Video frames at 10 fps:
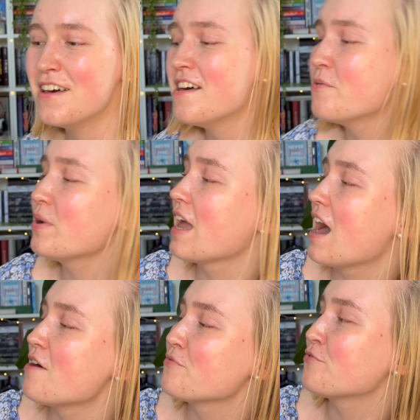We
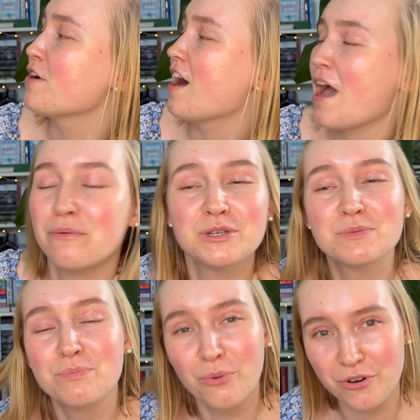have I Was
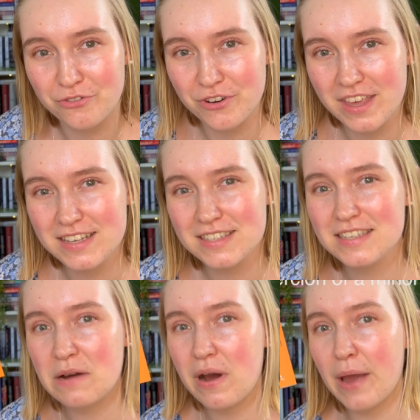Born for This.
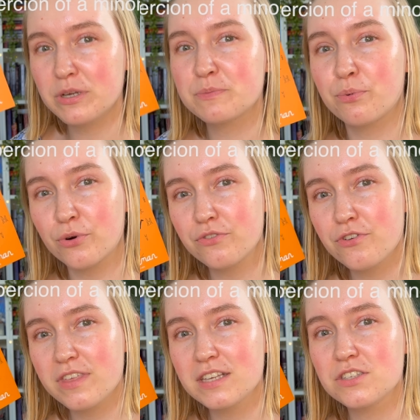Now, I Was Born for
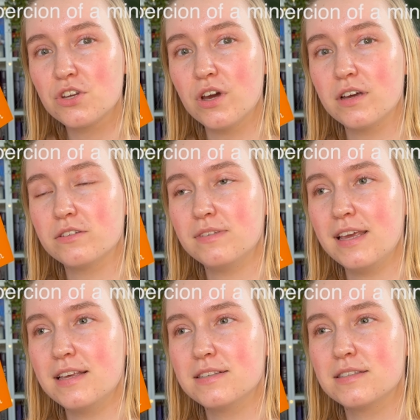This
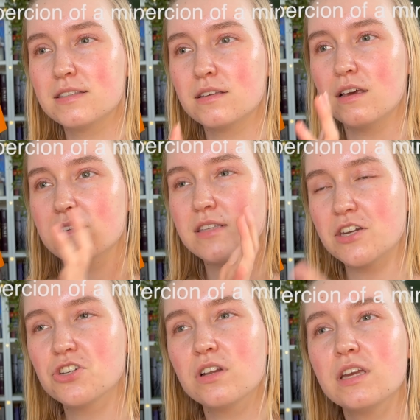is
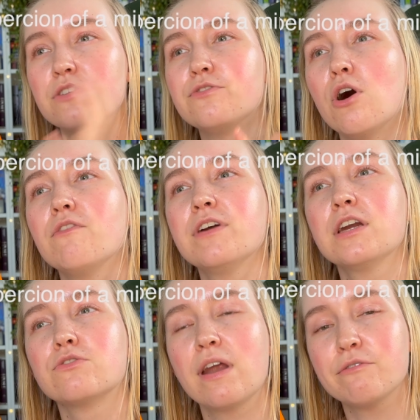essentially evolving
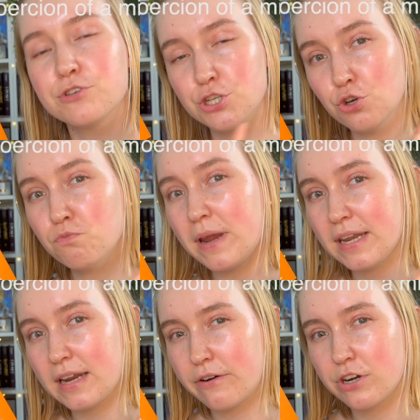around two main
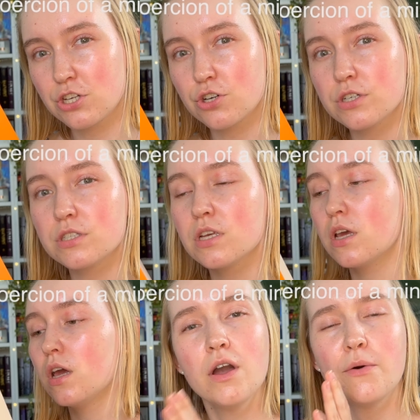characters.
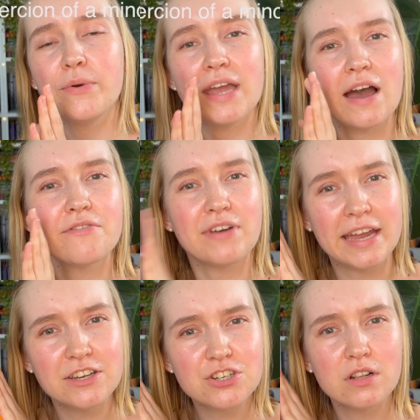We have
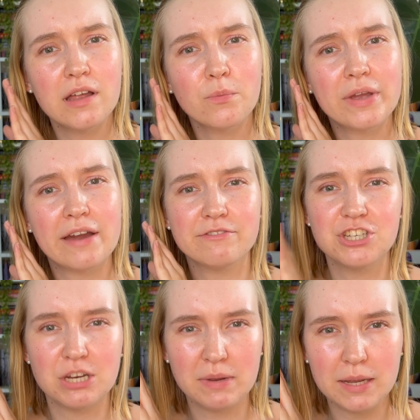Angel and we have
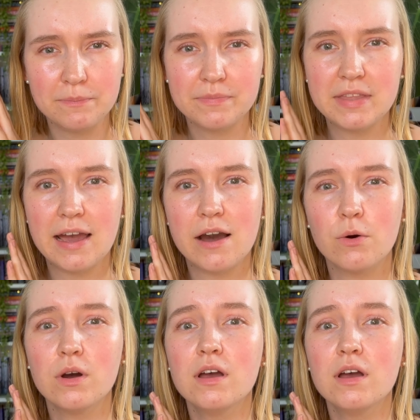Jimmy. Now,